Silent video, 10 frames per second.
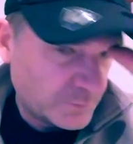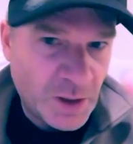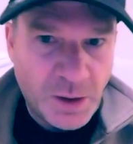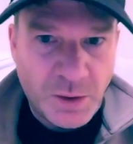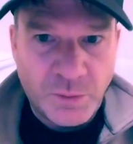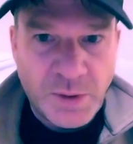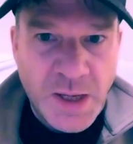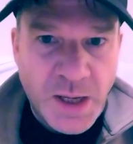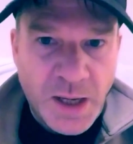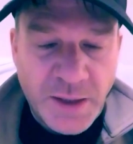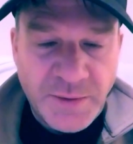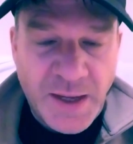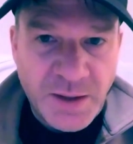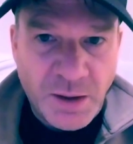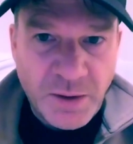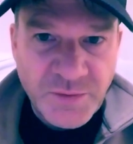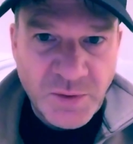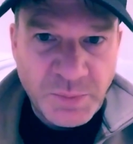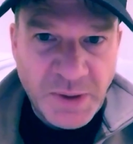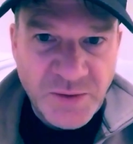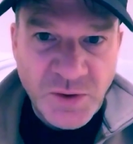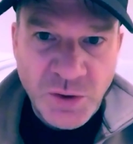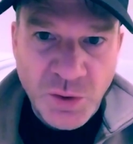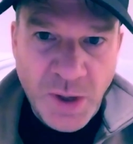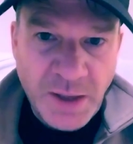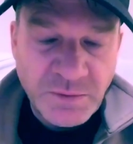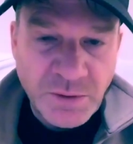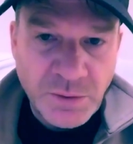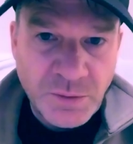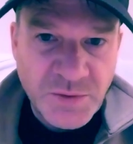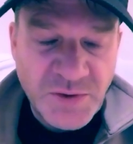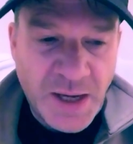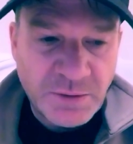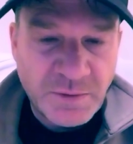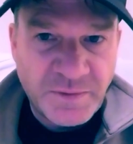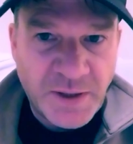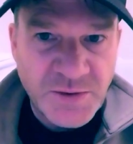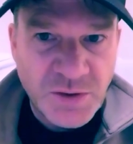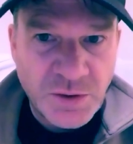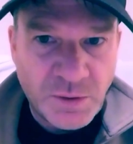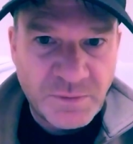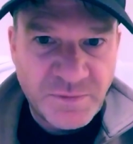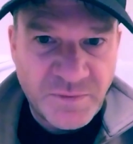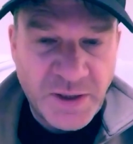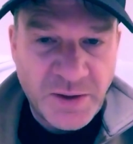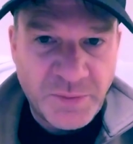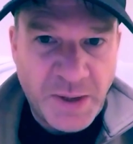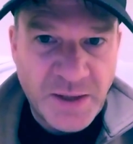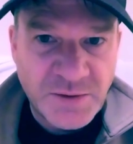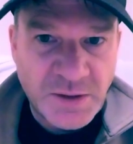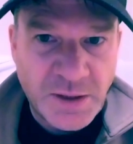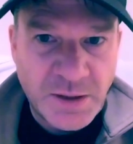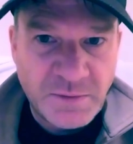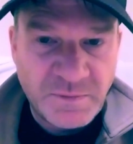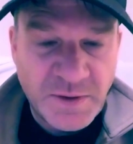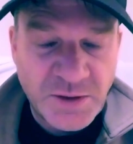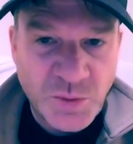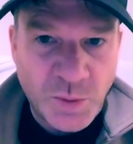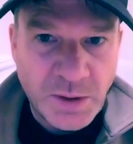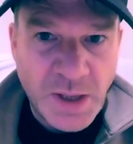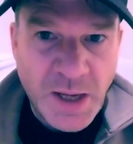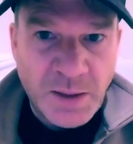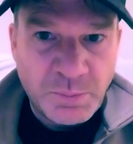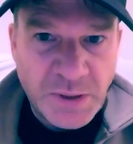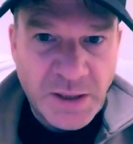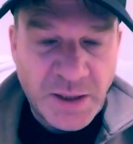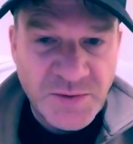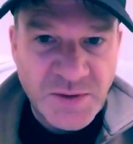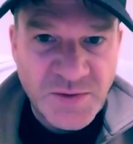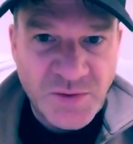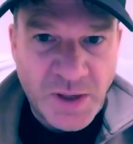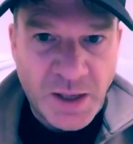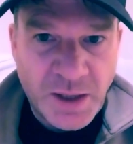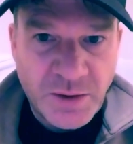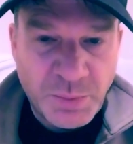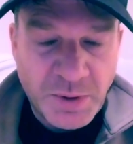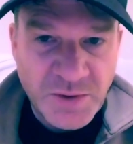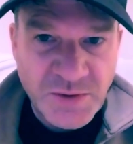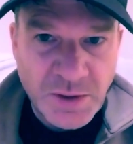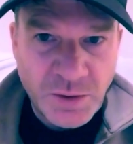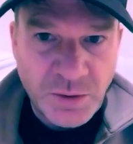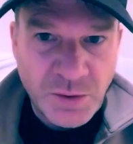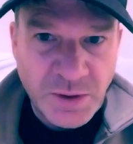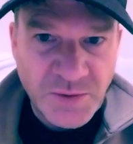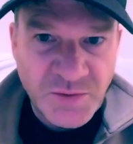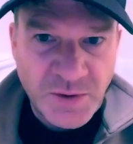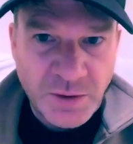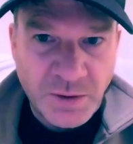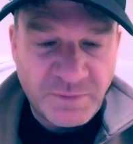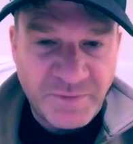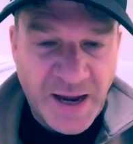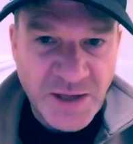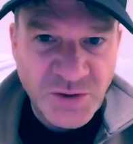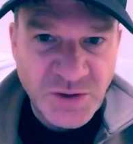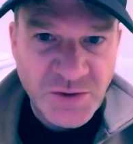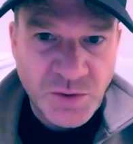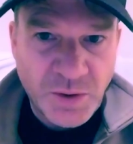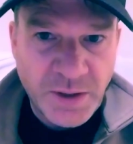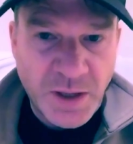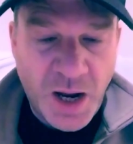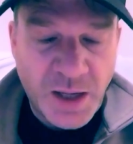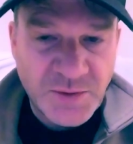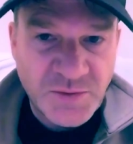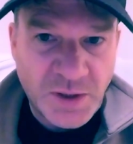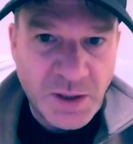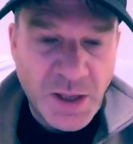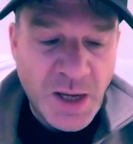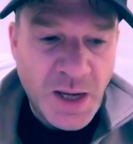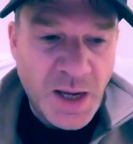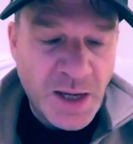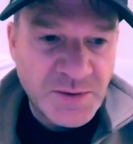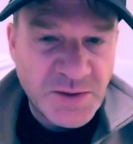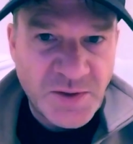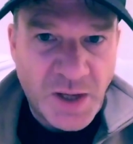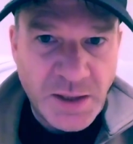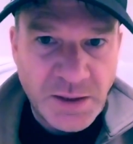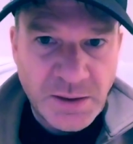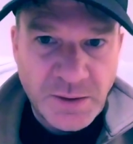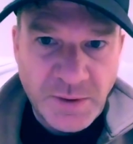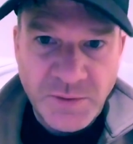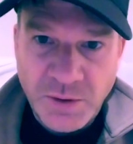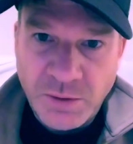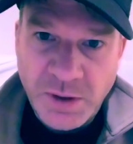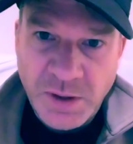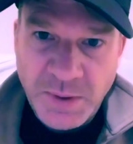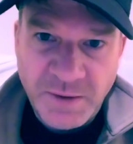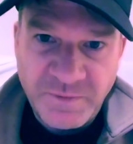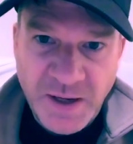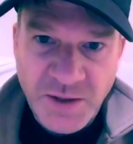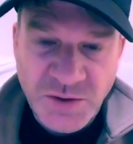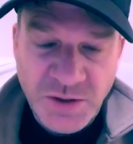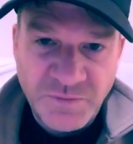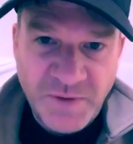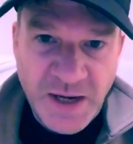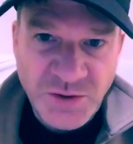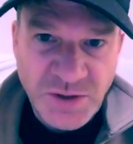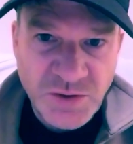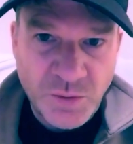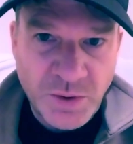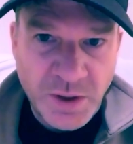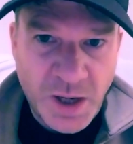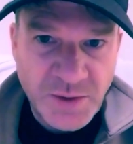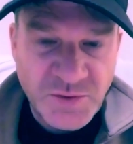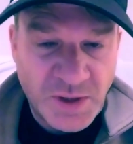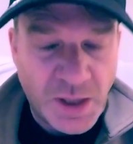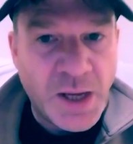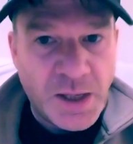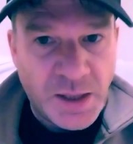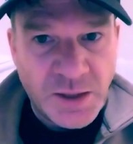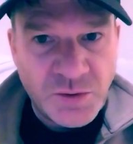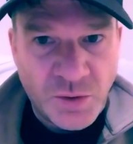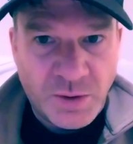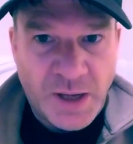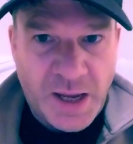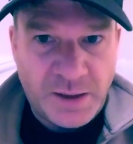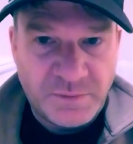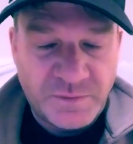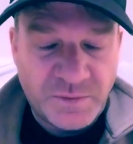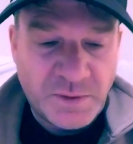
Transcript: Oh, and that also means you have to sacrifice your freedom as an individual because this other person who you consider a fascist or a Nazi has decided that they're going to be a fascist or a Nazi in your life.